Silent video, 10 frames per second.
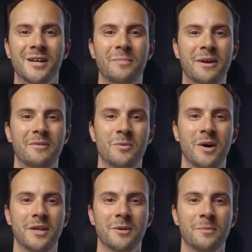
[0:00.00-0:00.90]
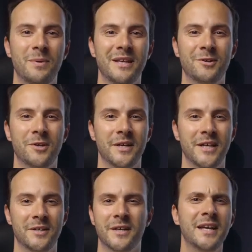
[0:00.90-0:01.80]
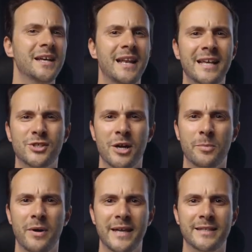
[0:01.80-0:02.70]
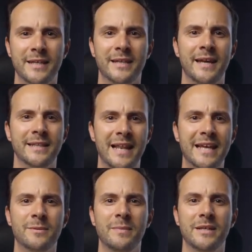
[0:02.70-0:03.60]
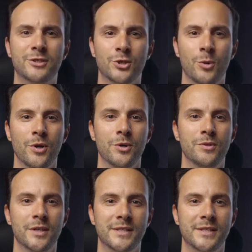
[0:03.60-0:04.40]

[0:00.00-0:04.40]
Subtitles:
up everyone, Peter here. Let's jump right in and let me show you the